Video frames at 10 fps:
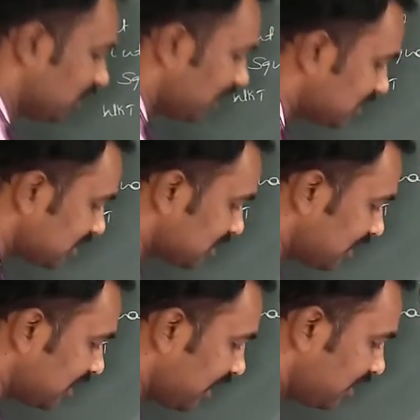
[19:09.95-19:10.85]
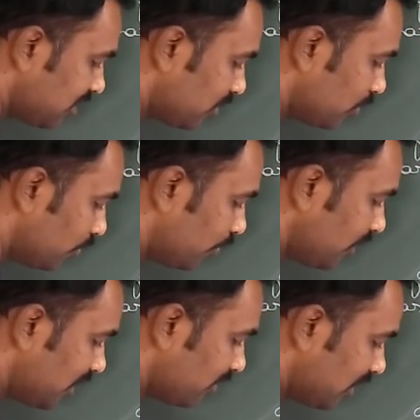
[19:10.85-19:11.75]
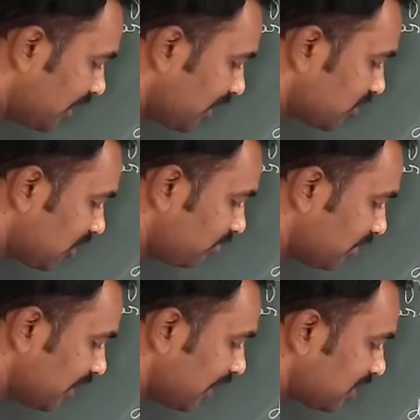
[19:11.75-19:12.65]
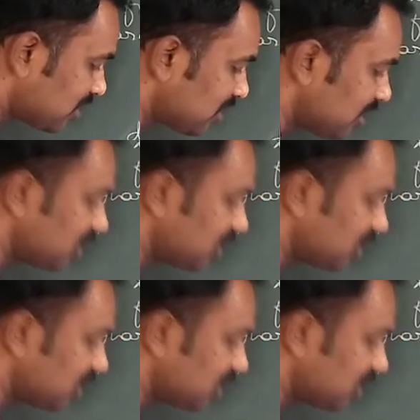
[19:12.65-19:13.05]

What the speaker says: I just rewrite p double dash of x